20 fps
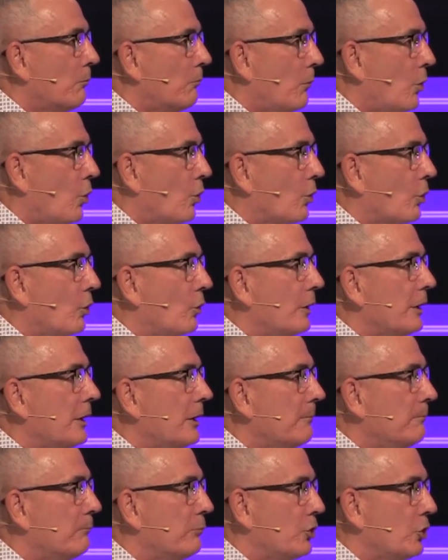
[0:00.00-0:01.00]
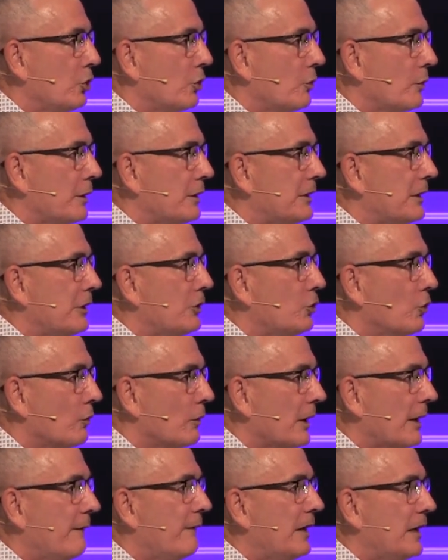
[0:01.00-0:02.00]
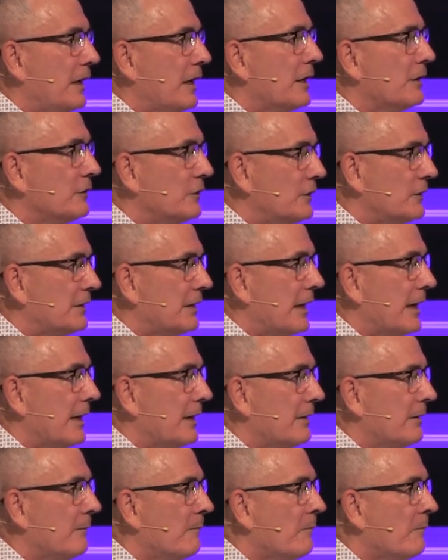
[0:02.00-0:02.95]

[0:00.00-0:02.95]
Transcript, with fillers: moral impurity, you're living in sin.